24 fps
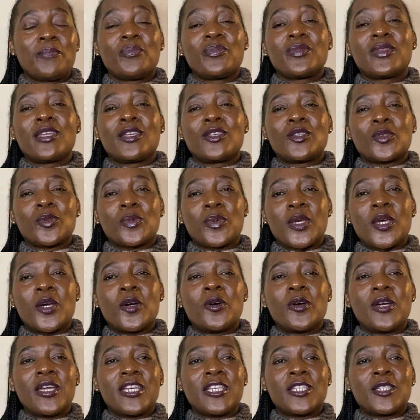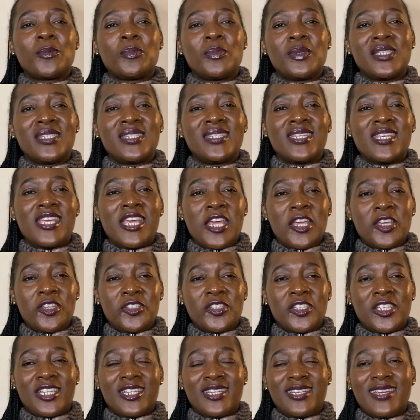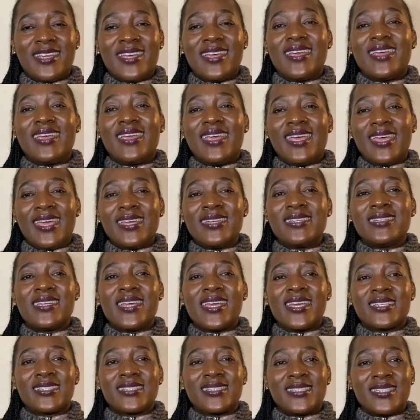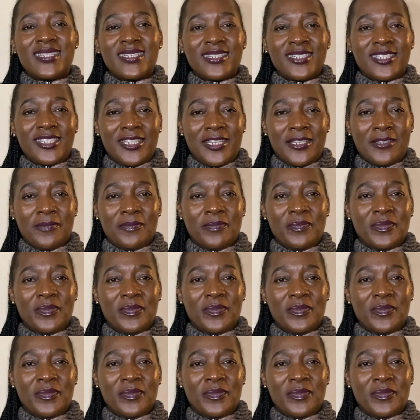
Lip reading: as well as speciation and extinction